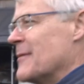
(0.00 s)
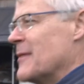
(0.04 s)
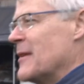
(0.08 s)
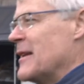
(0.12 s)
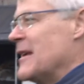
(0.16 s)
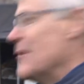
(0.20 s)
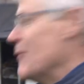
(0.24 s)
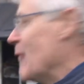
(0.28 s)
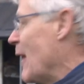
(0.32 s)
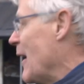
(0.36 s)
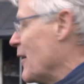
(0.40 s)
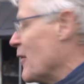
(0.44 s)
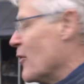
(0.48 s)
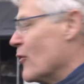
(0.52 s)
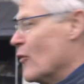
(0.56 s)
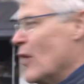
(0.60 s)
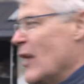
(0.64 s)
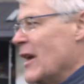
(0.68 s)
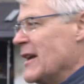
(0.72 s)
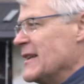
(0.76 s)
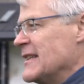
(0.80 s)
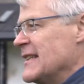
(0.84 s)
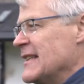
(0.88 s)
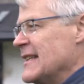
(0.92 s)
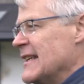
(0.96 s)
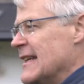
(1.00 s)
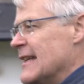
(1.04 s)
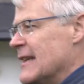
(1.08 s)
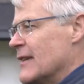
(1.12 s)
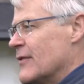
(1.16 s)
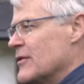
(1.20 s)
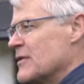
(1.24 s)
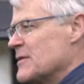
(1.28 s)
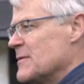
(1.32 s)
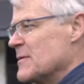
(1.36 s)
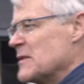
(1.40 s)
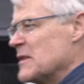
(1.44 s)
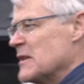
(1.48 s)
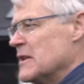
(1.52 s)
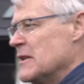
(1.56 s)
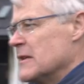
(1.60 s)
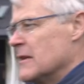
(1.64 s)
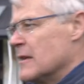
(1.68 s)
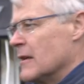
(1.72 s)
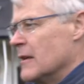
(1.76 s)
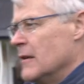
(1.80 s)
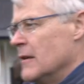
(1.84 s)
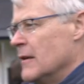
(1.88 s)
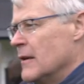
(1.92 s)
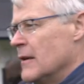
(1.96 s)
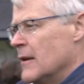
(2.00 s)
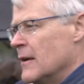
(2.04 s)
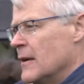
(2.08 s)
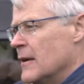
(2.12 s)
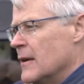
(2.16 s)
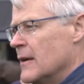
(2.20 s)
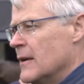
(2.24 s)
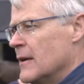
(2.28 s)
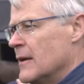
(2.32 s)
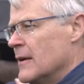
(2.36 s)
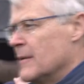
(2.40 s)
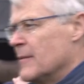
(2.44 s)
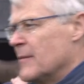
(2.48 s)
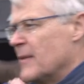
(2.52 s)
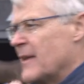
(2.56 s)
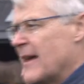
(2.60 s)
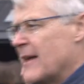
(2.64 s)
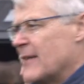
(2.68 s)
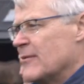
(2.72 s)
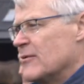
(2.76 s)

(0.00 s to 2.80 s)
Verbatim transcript: But he ran all right, didn't he? Christmas hurdle. Yeah, no, But that,